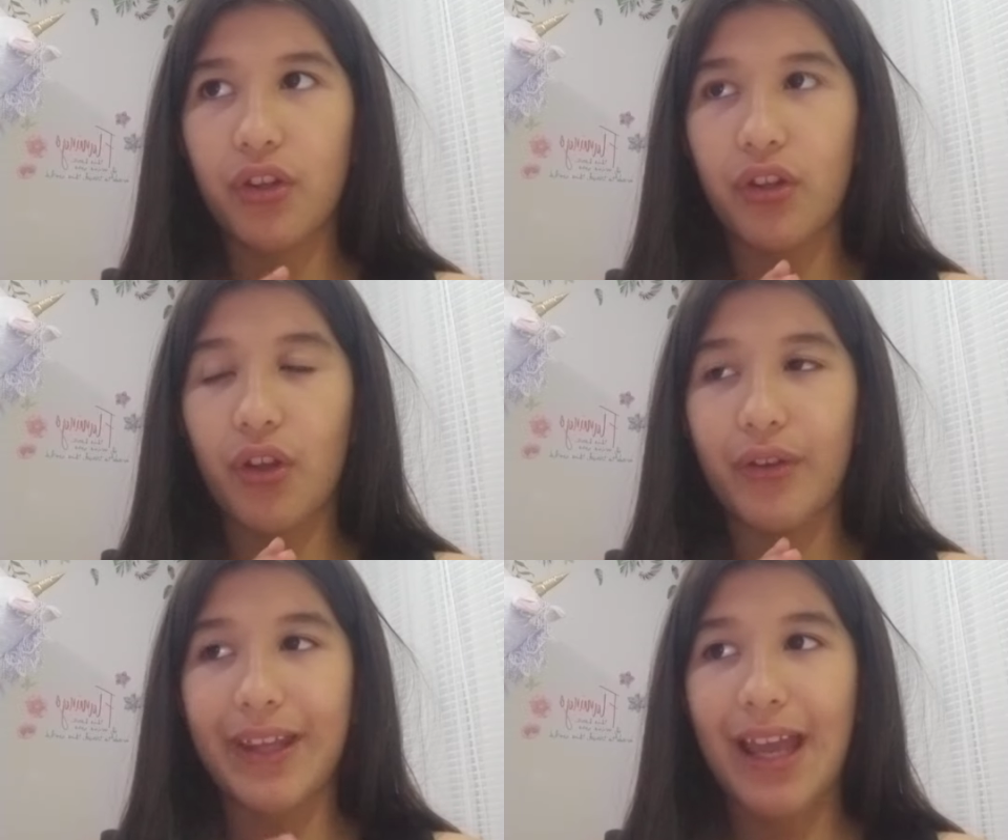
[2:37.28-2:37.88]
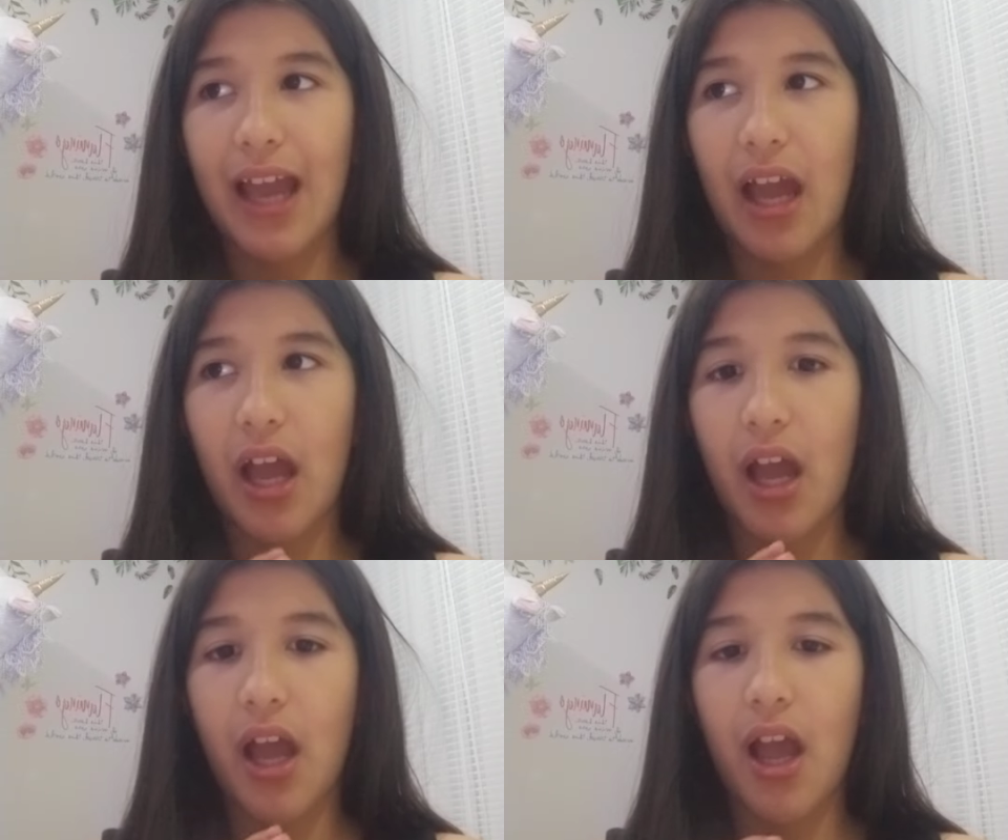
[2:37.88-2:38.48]
So yeah,
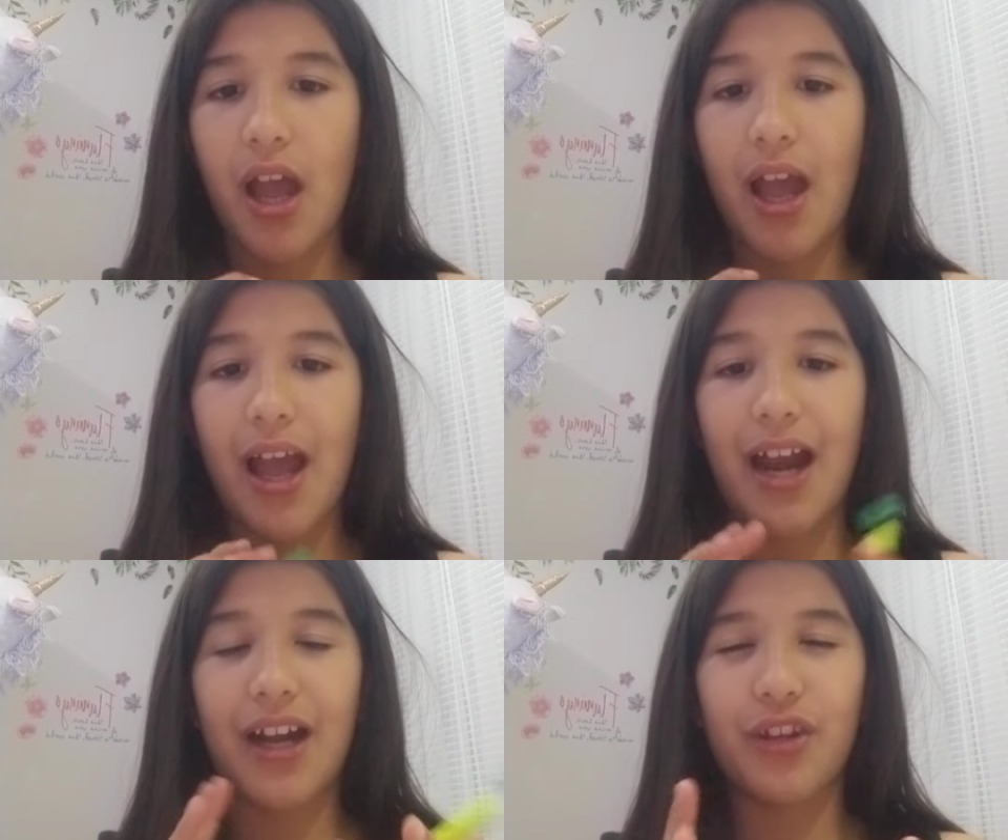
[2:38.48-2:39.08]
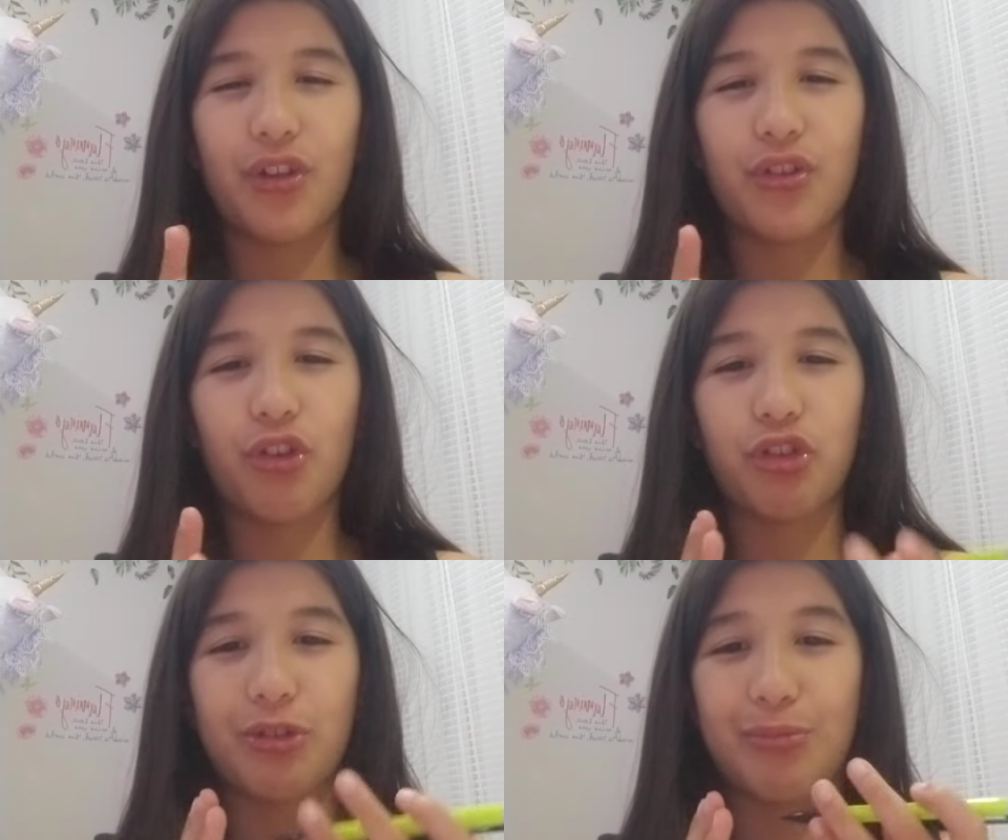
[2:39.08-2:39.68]
I don't know.
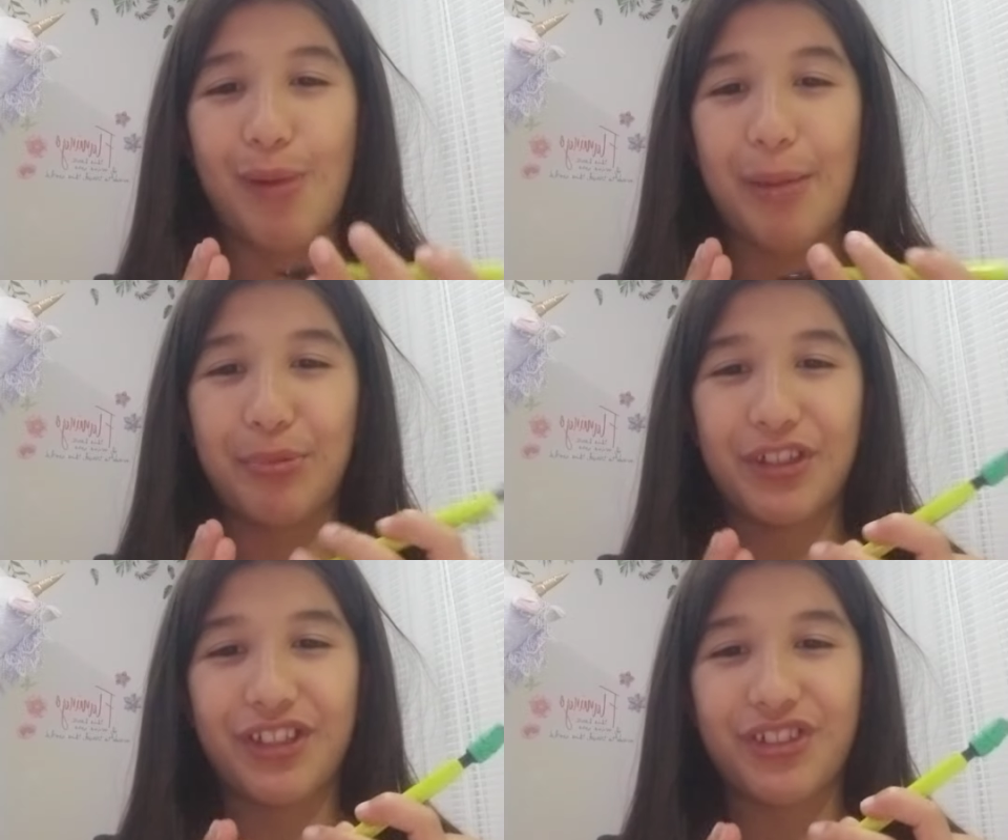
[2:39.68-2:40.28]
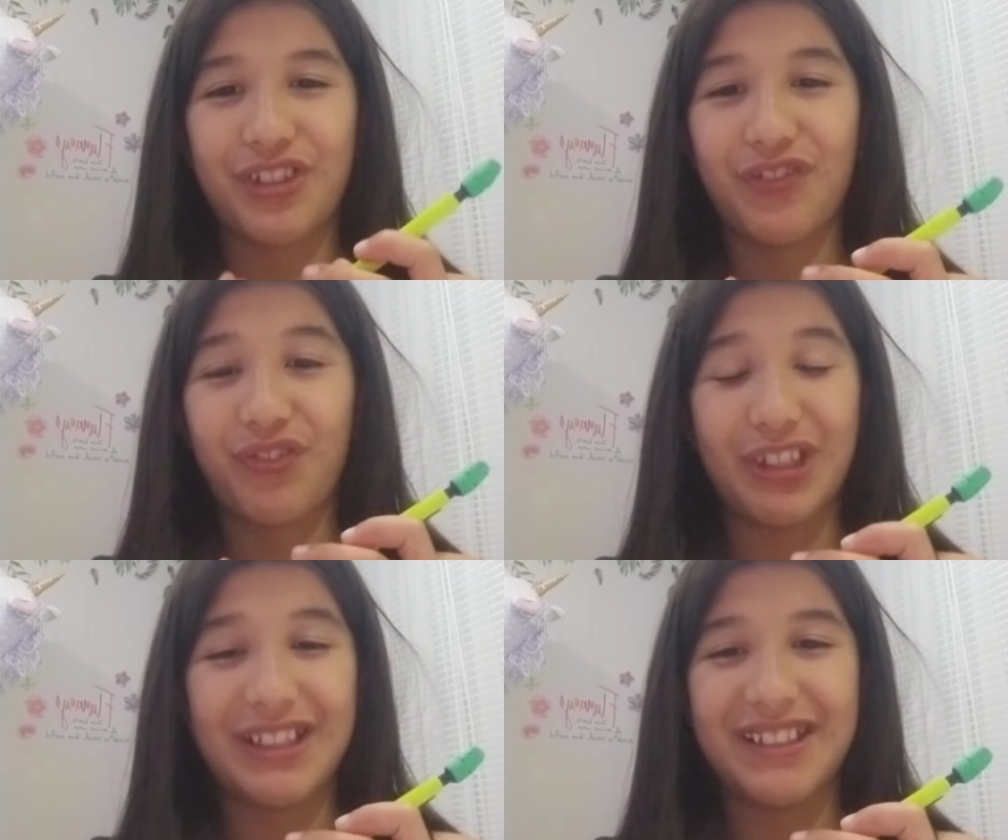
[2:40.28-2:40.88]
Those are my predictions
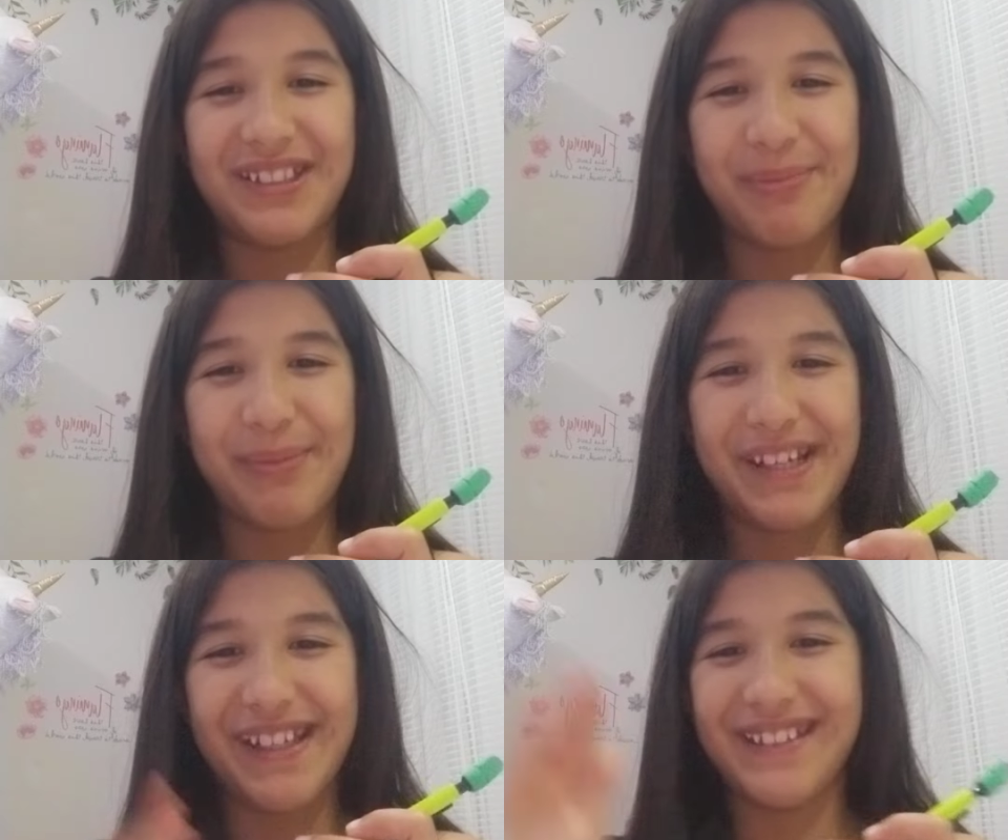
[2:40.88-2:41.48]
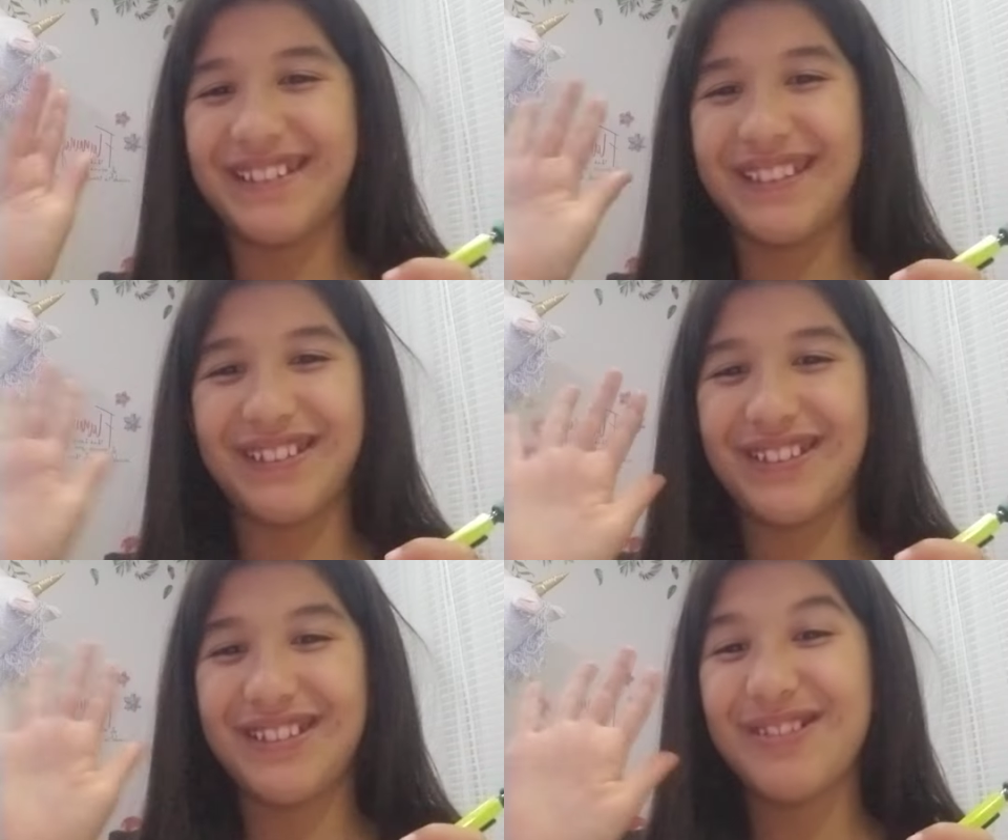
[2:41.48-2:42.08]
for TTPD. See you
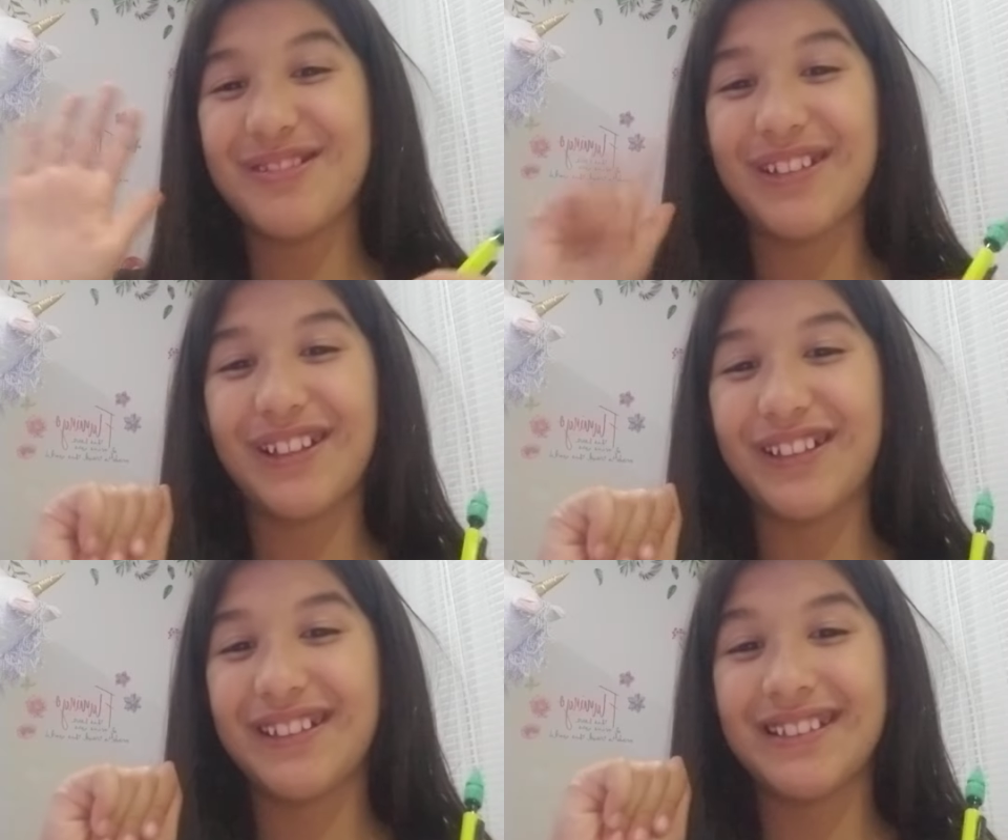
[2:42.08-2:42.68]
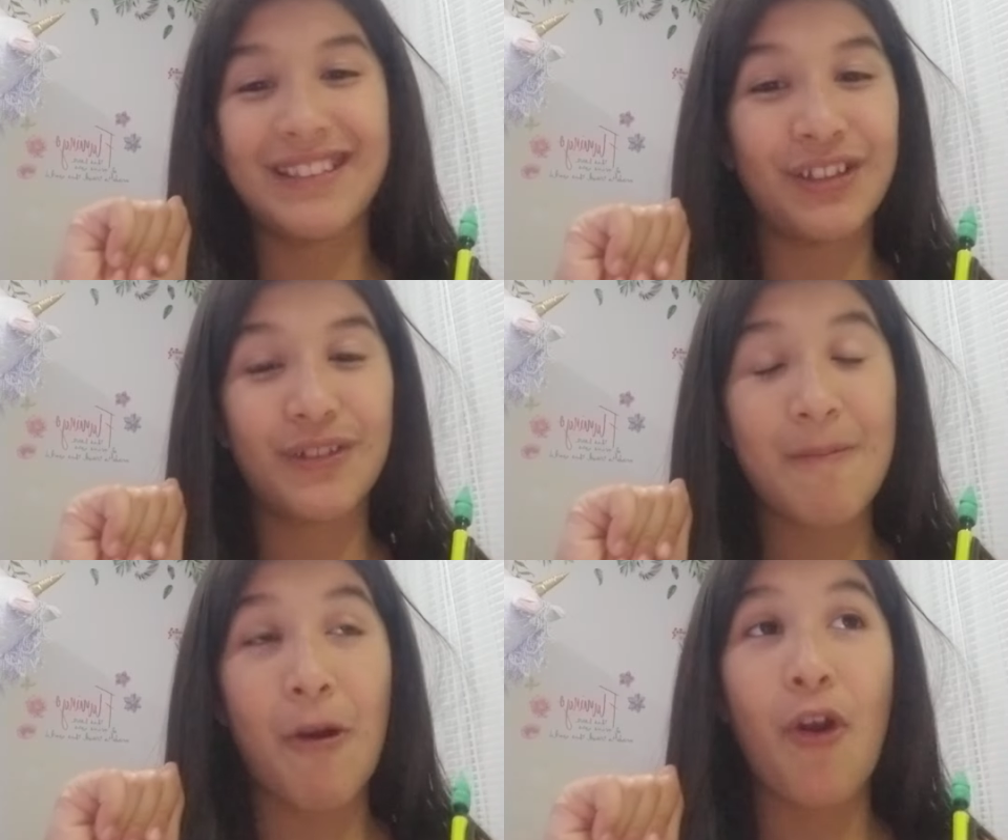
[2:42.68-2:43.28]
soon and see you
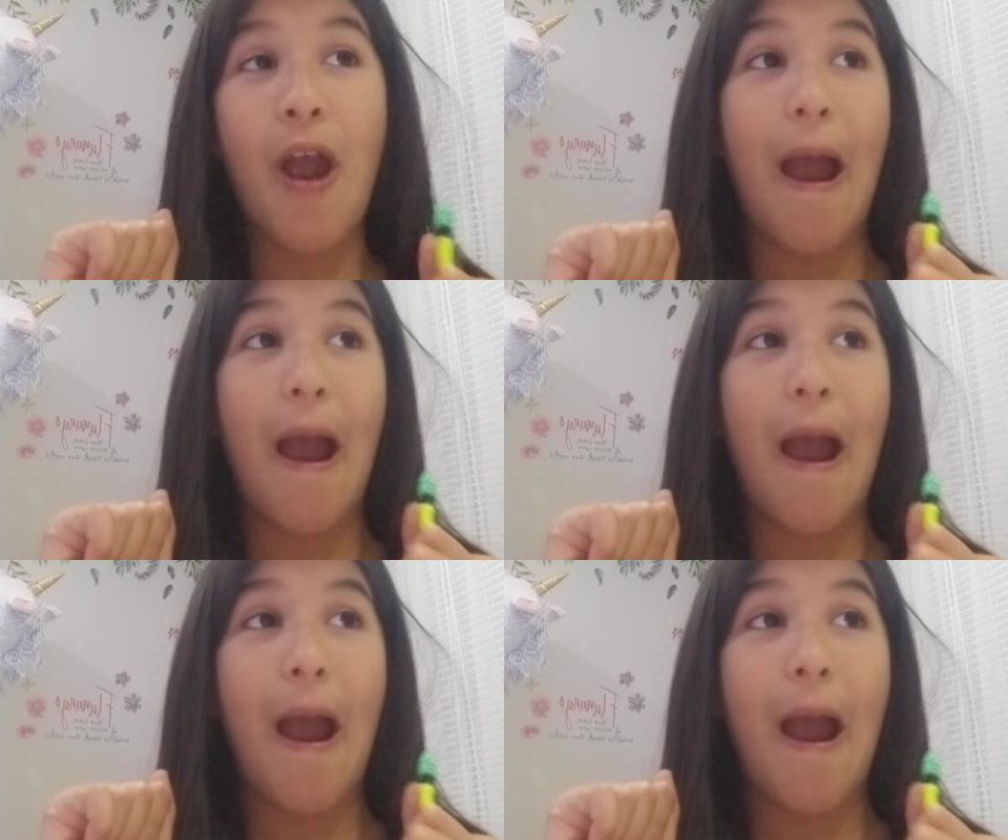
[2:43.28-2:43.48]
tomorrow.